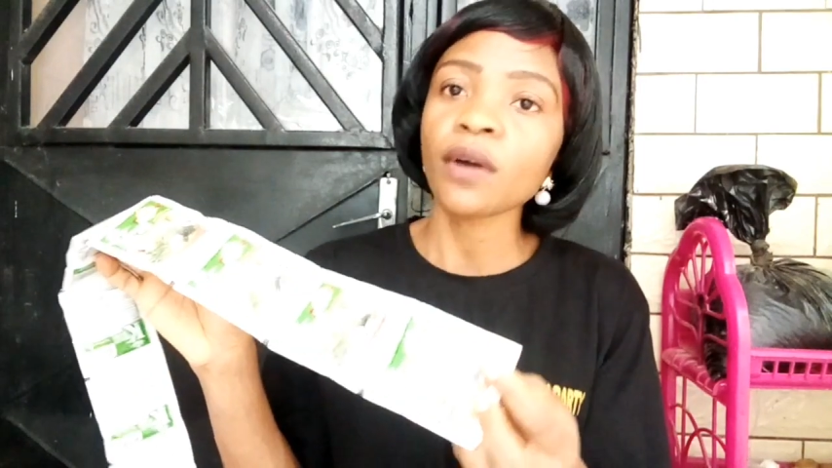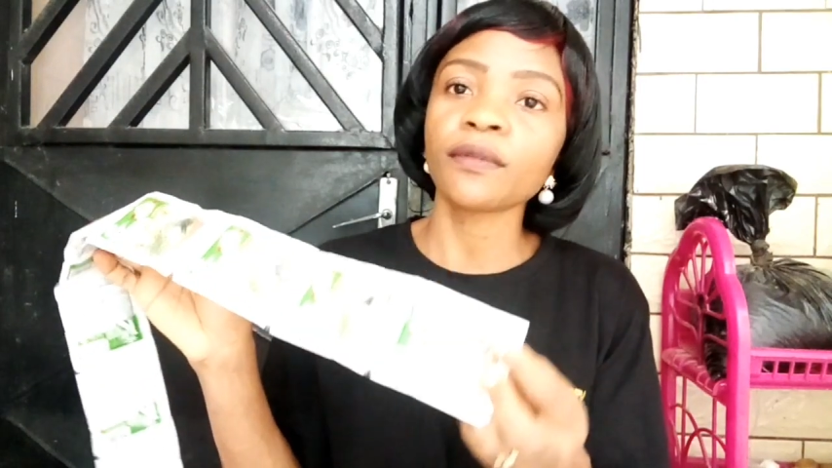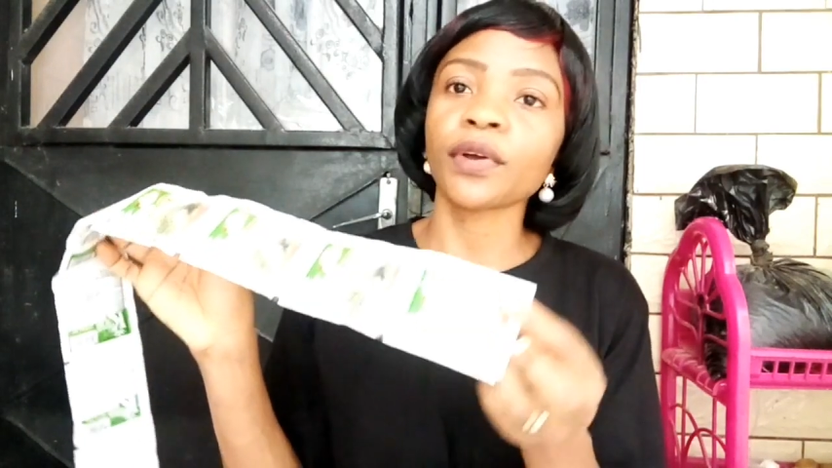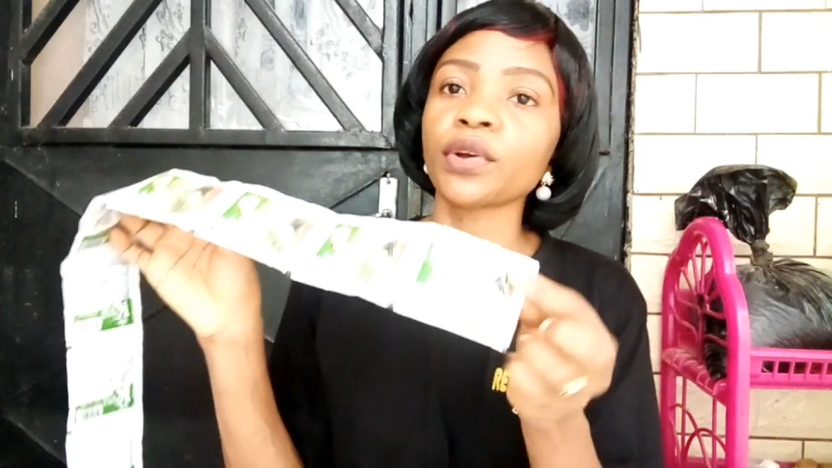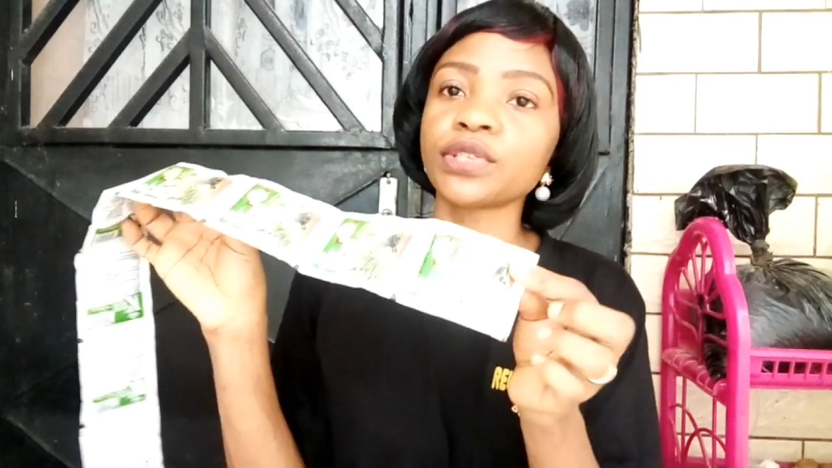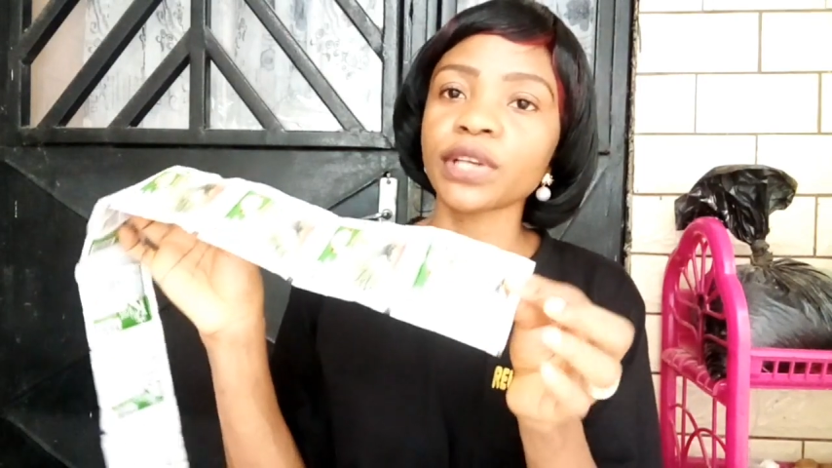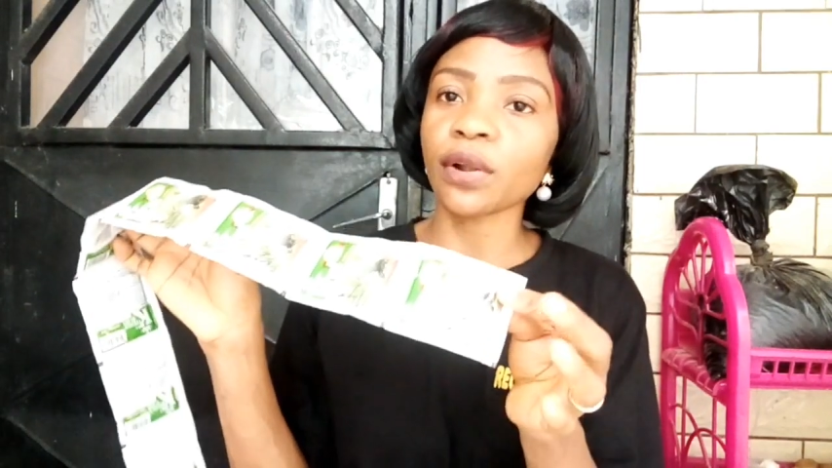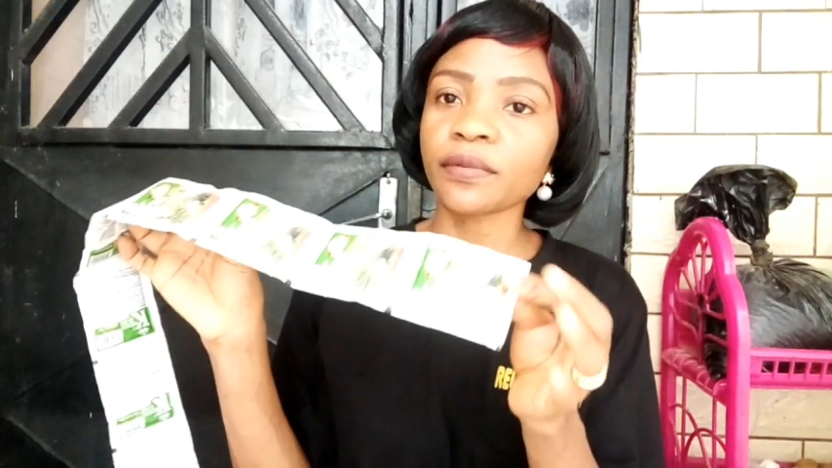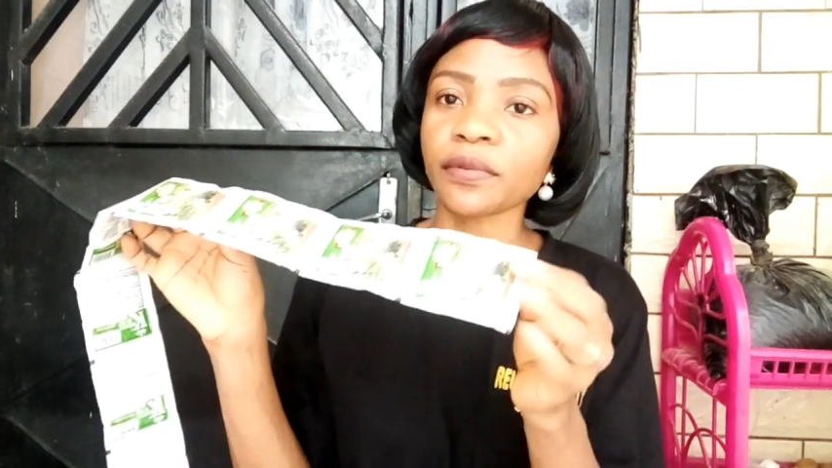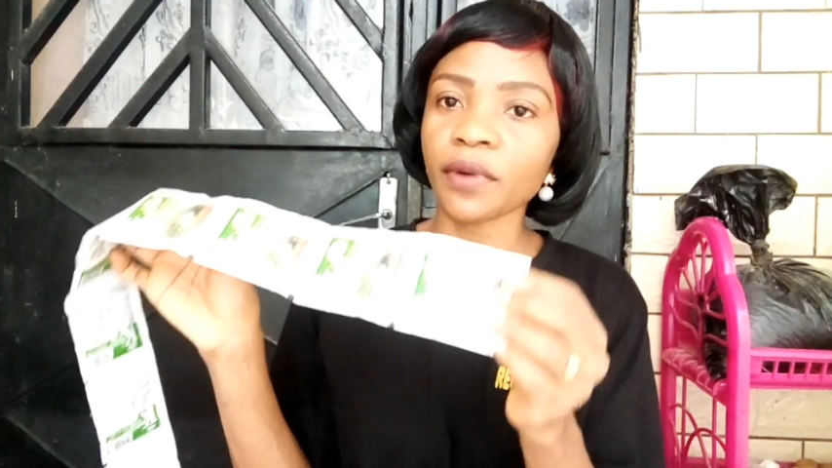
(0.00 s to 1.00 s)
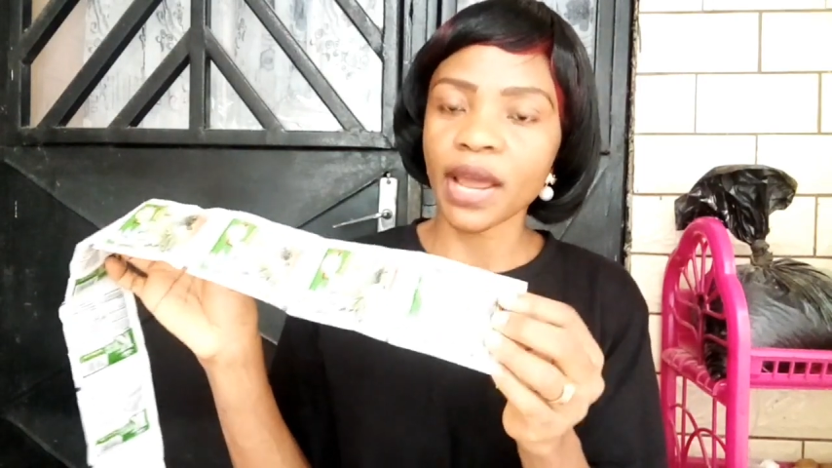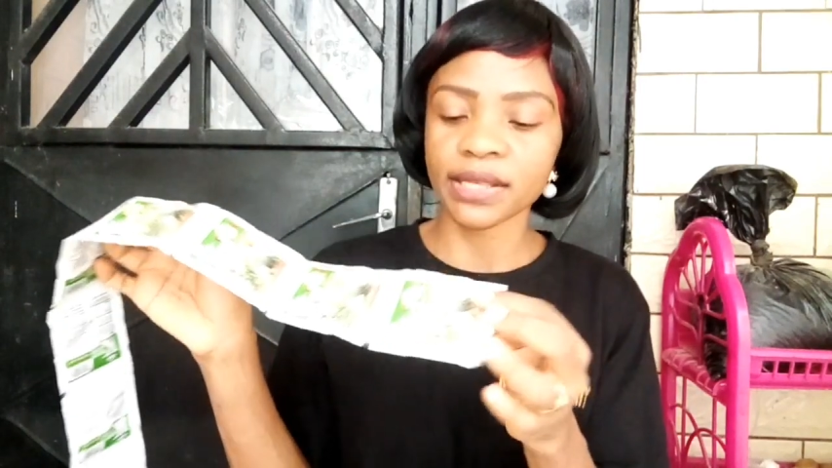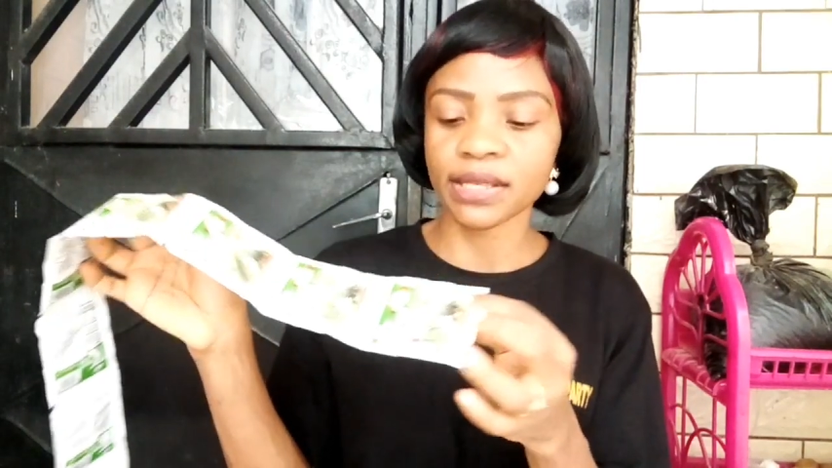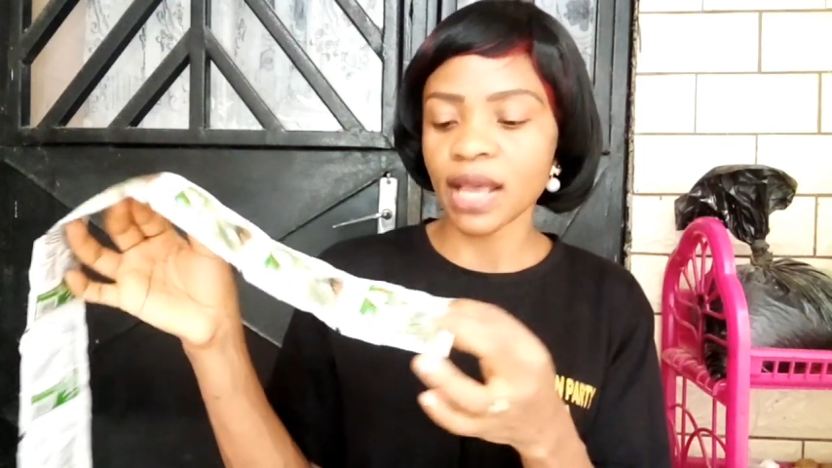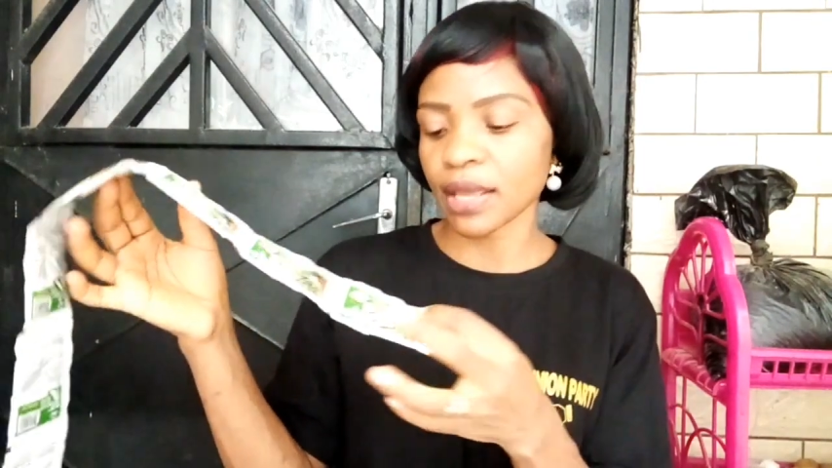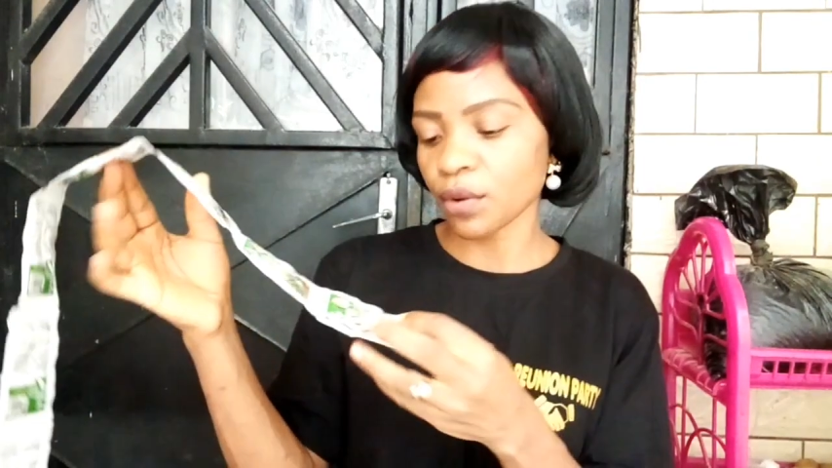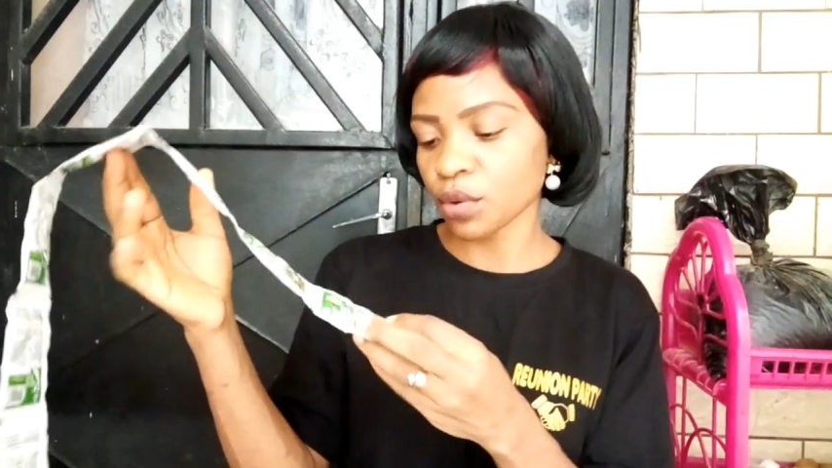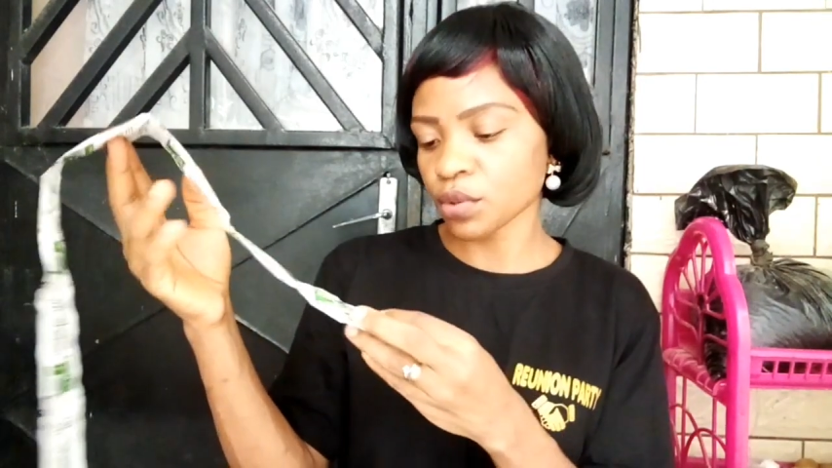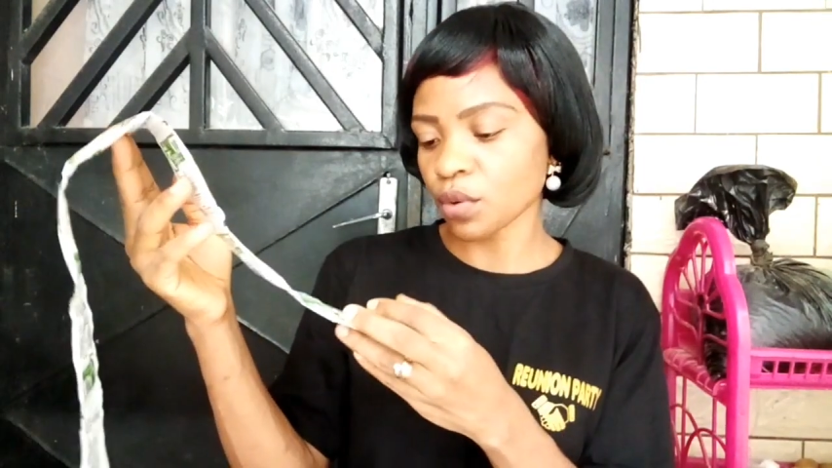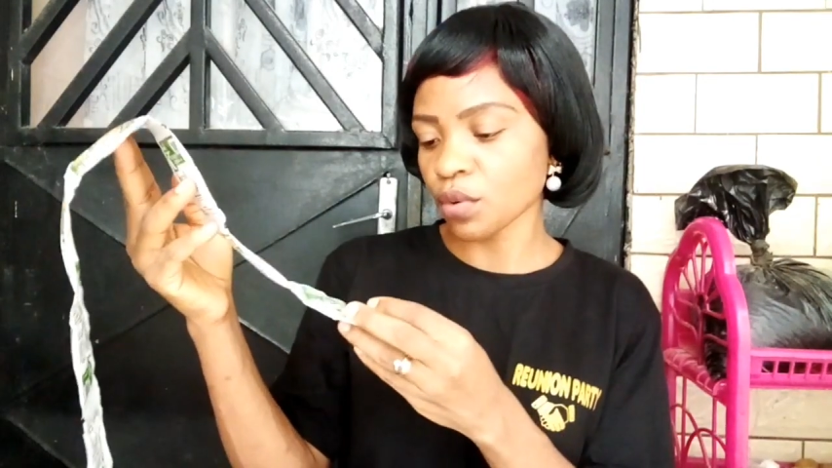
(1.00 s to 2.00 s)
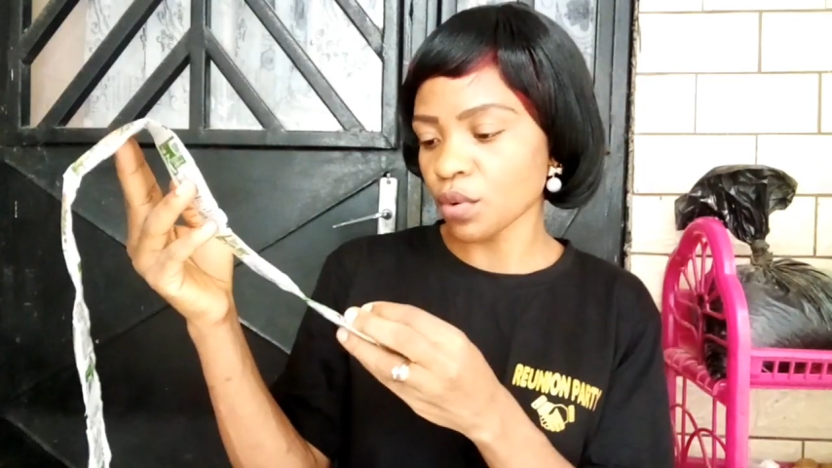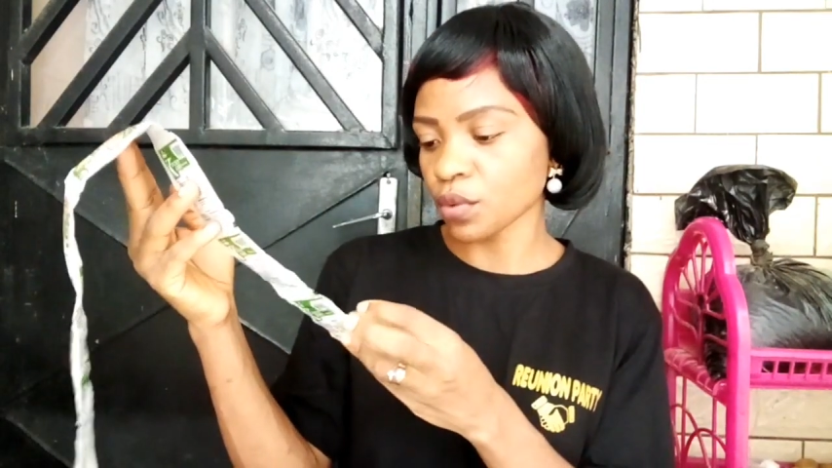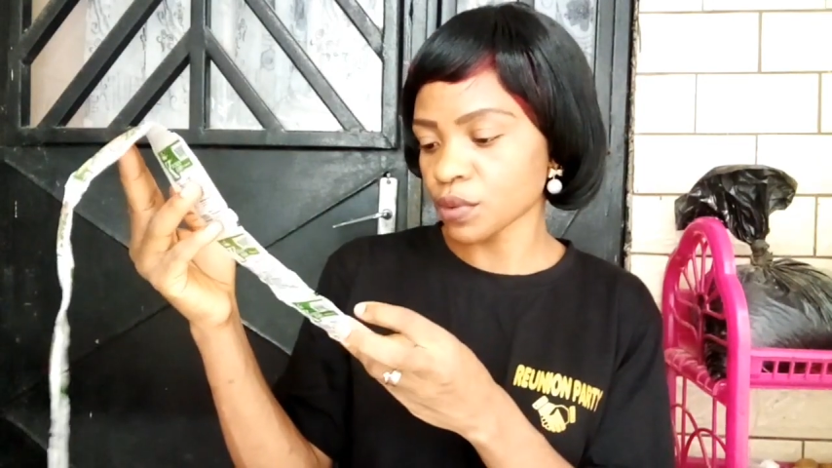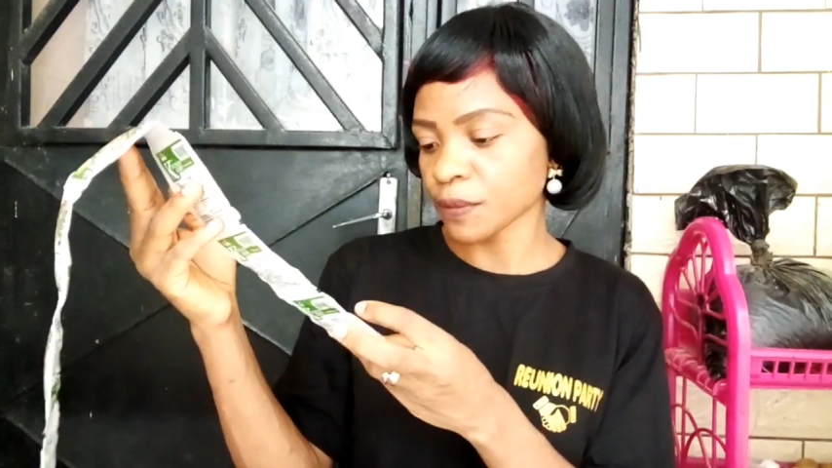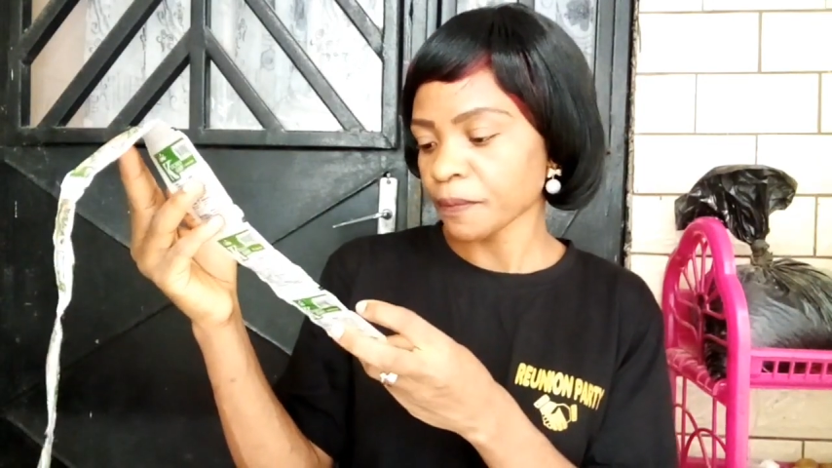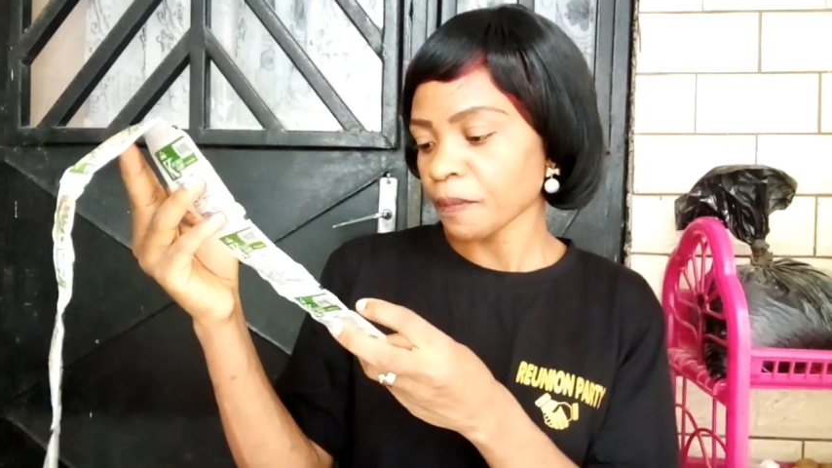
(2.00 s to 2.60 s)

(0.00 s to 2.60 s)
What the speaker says: for your jollof rice. Yeah, it also goes.